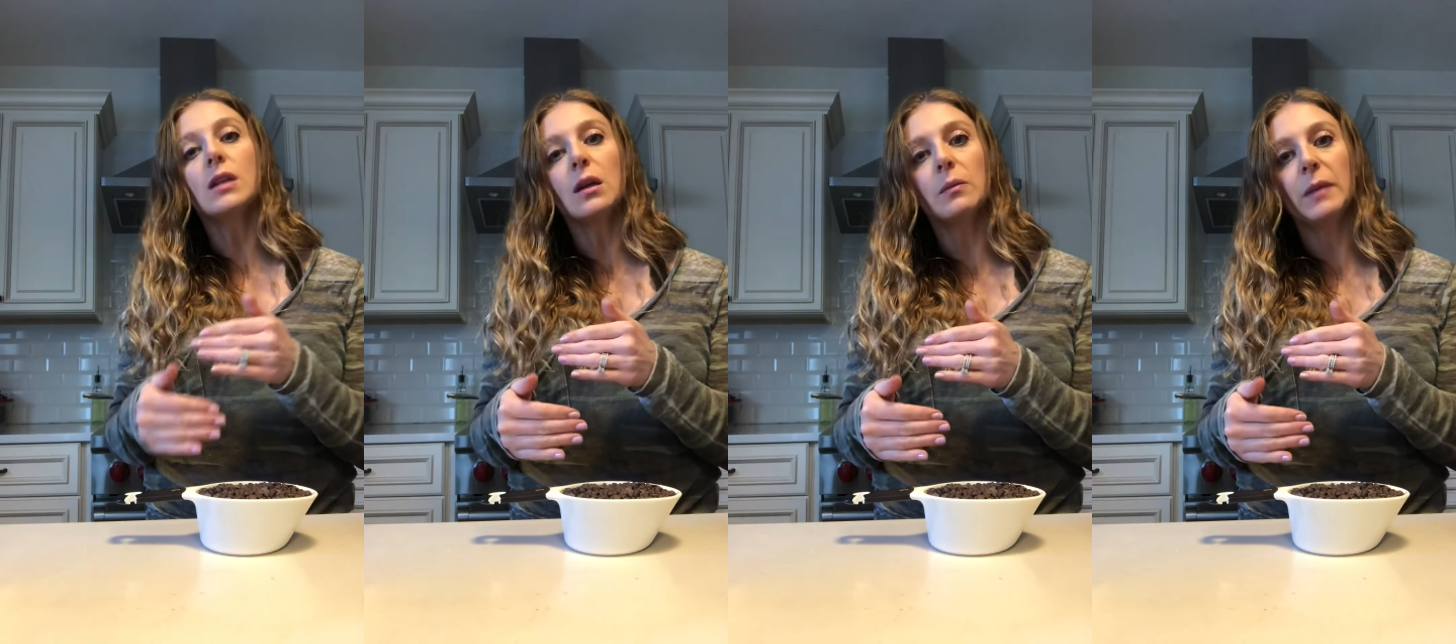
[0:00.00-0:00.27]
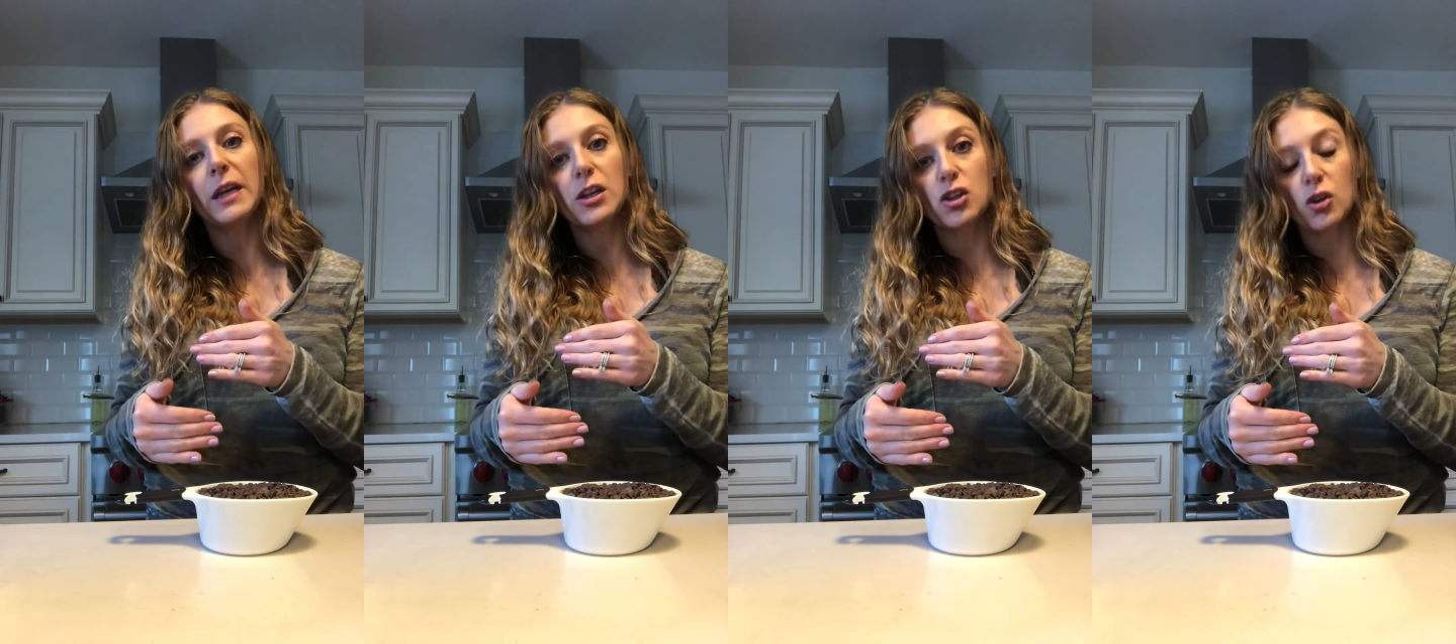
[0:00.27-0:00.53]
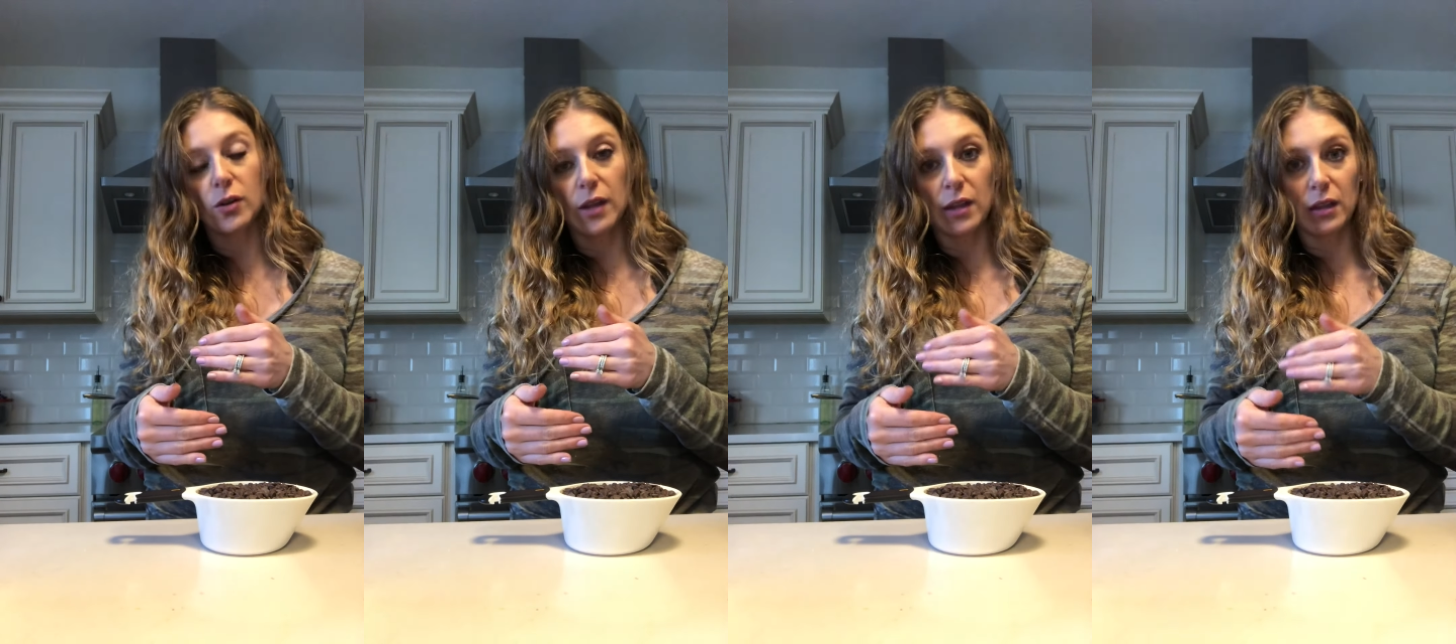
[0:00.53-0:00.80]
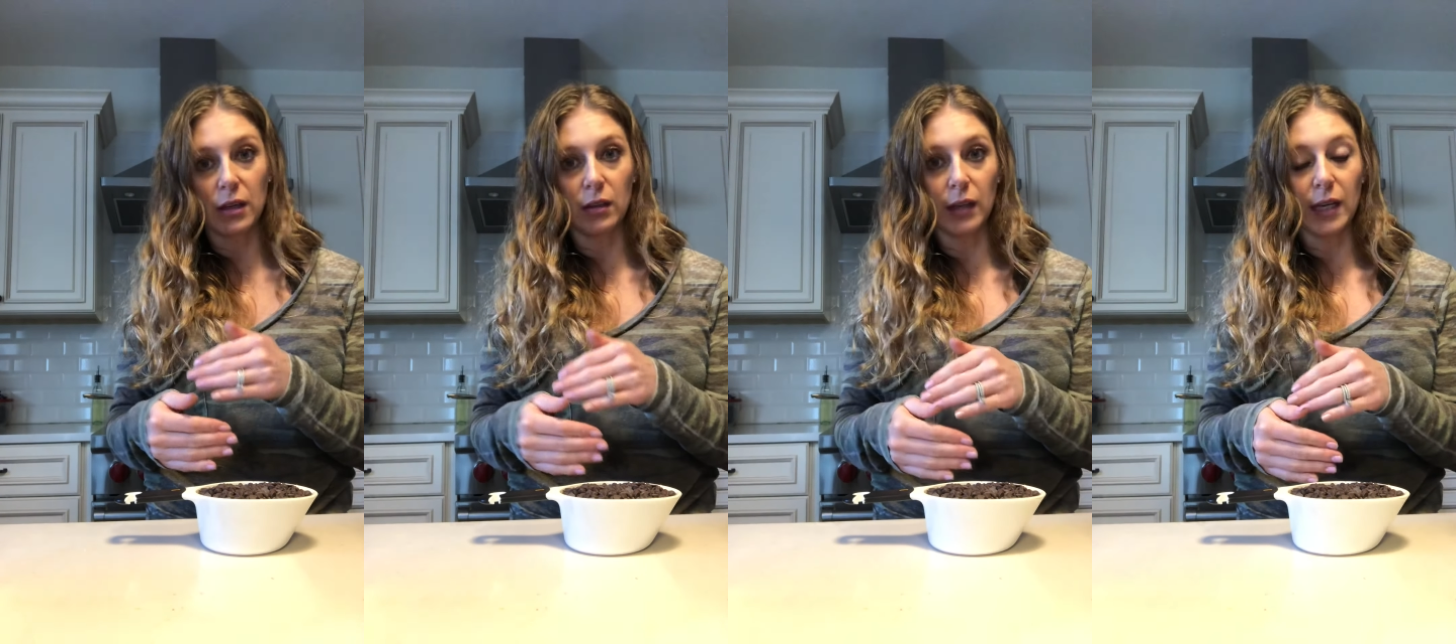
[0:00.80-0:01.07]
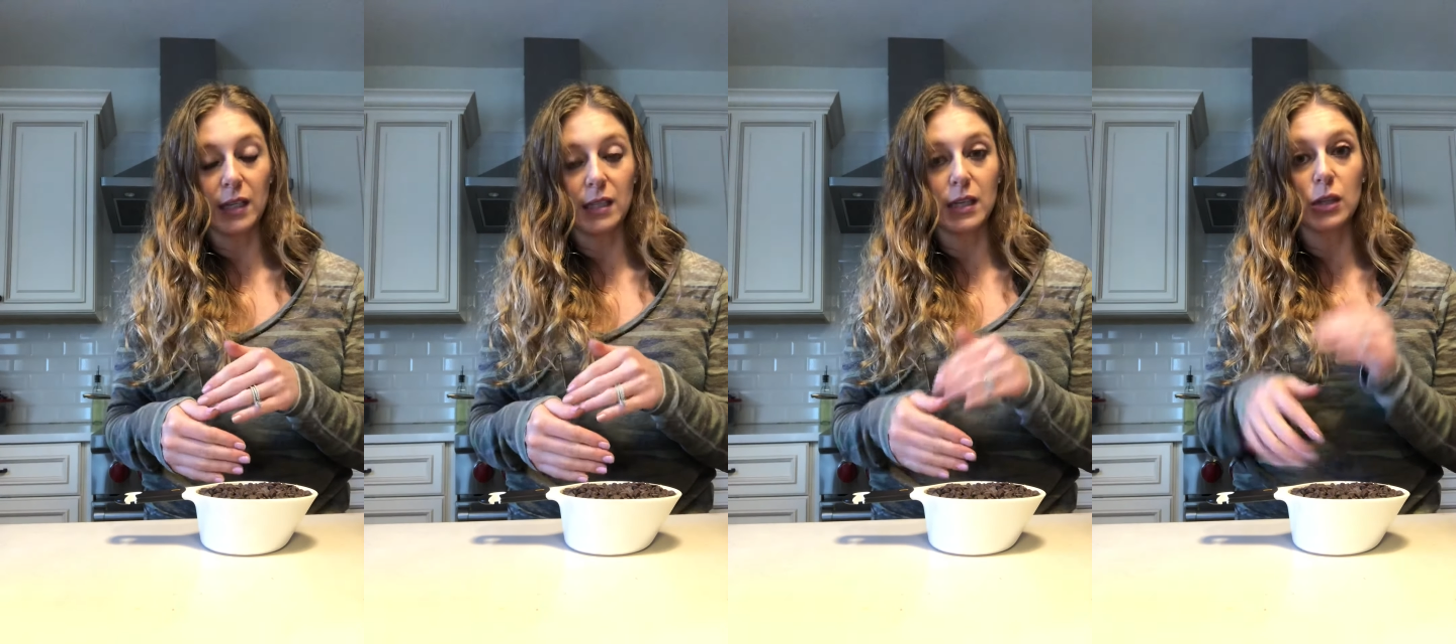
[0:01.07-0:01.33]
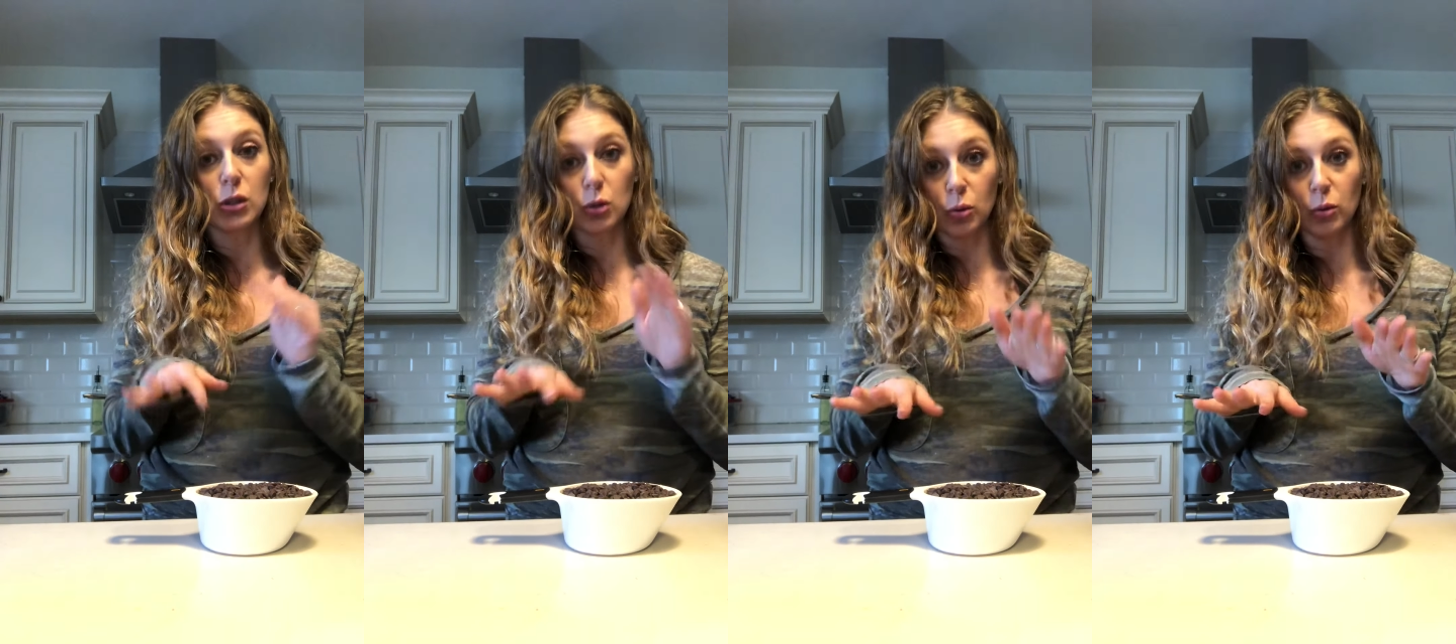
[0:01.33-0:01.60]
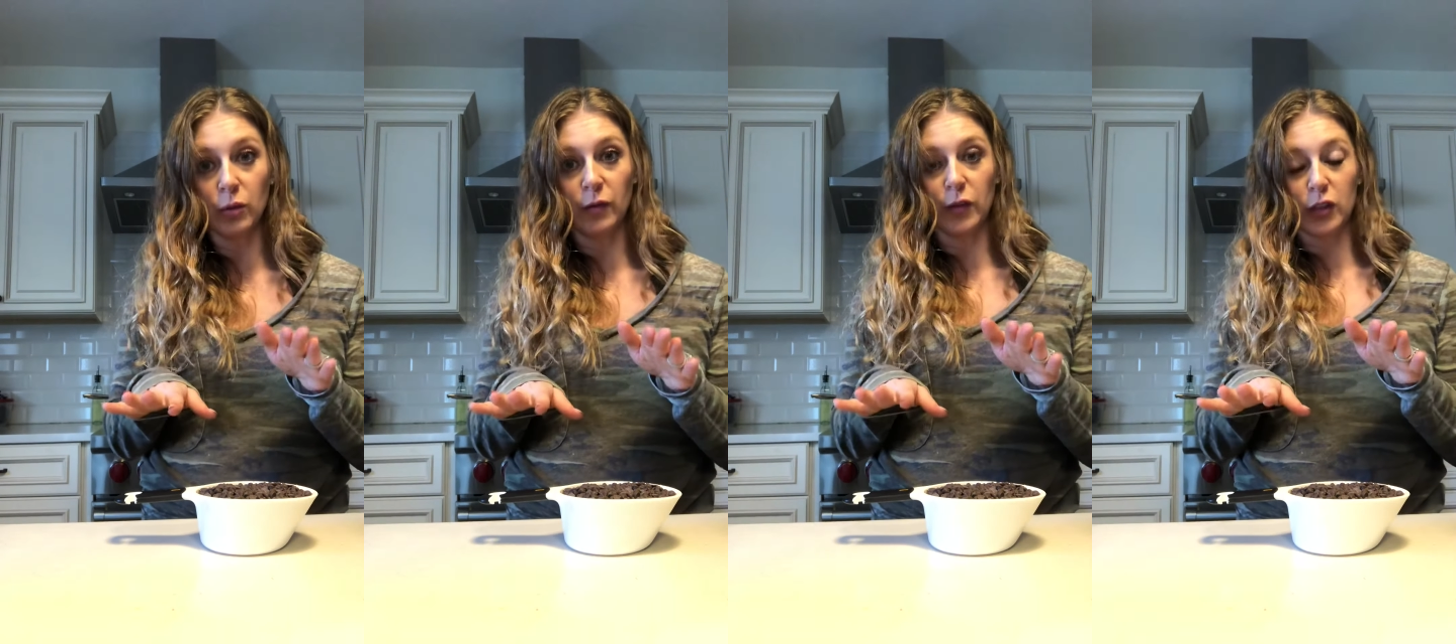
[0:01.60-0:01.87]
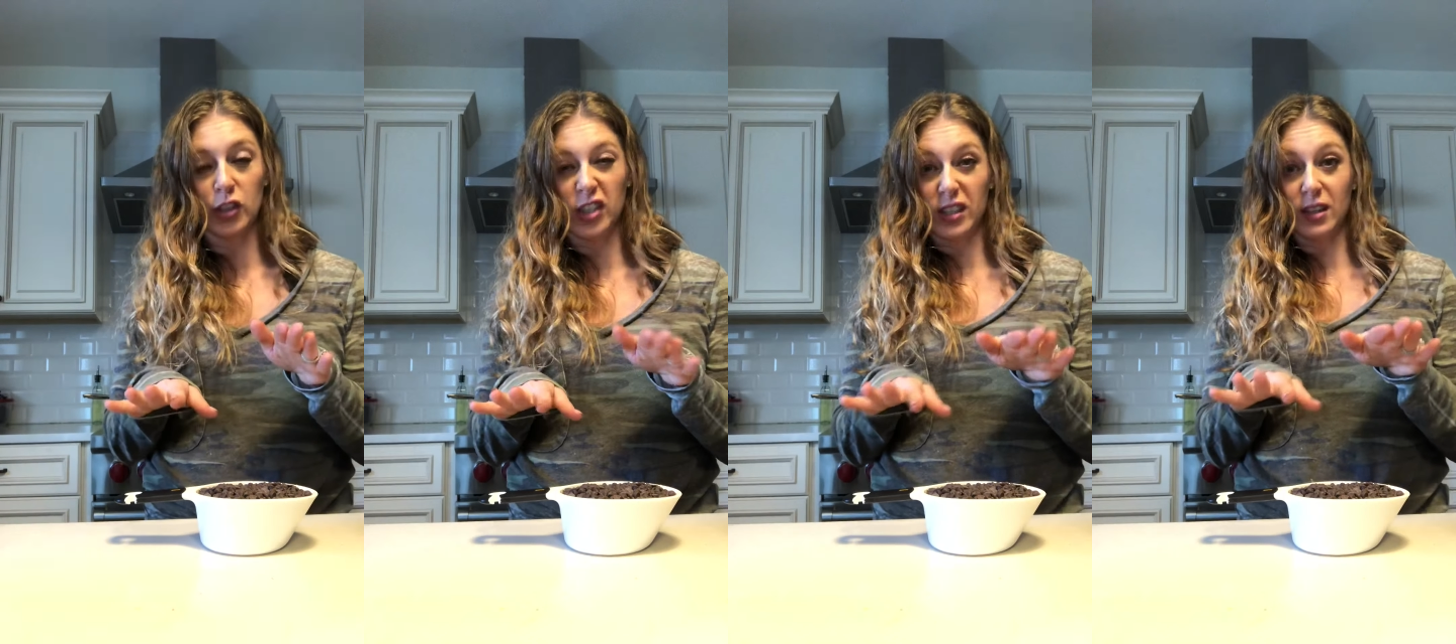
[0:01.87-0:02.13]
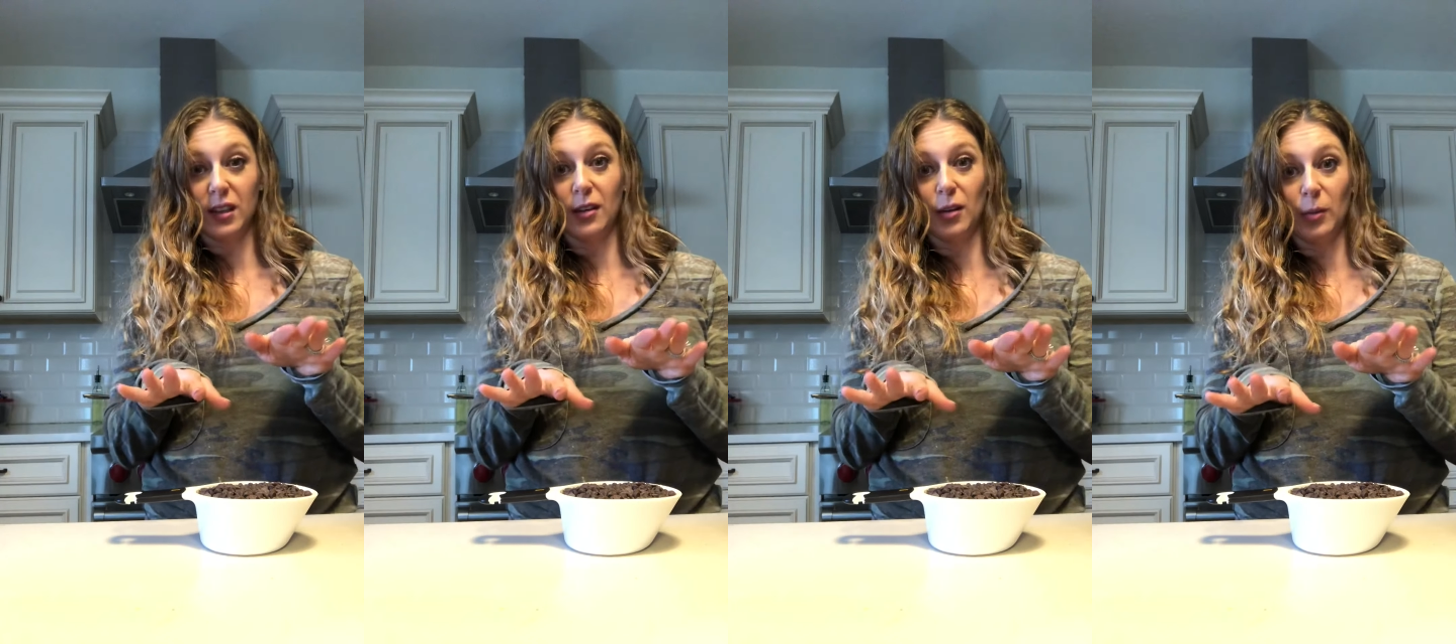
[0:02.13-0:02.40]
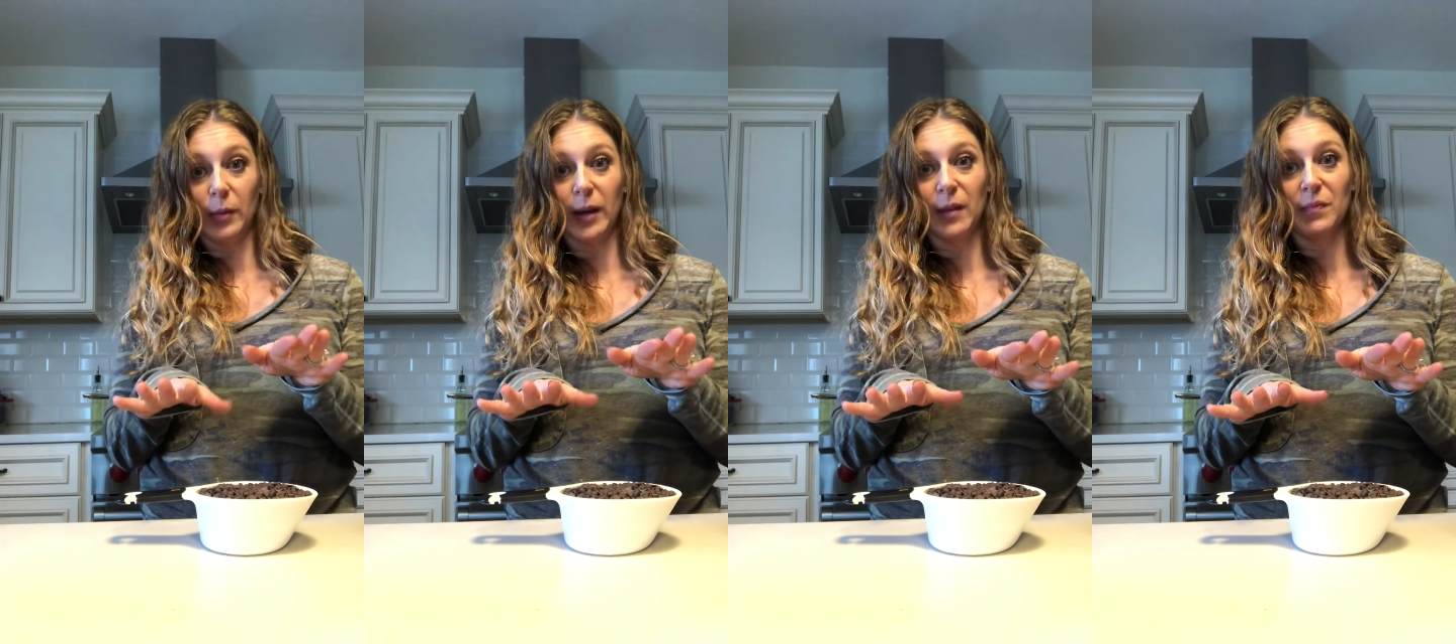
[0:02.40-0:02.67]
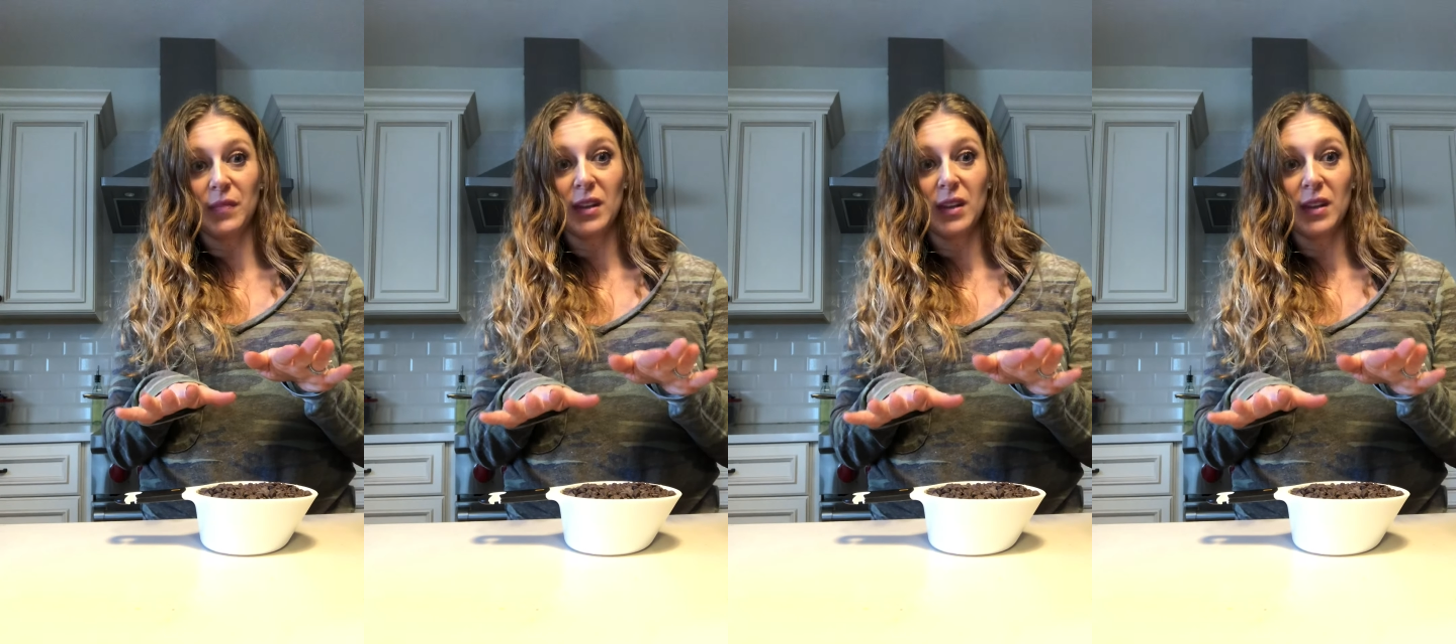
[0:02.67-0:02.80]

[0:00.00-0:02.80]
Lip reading: make sure that the glaze has cooled for just a little bit.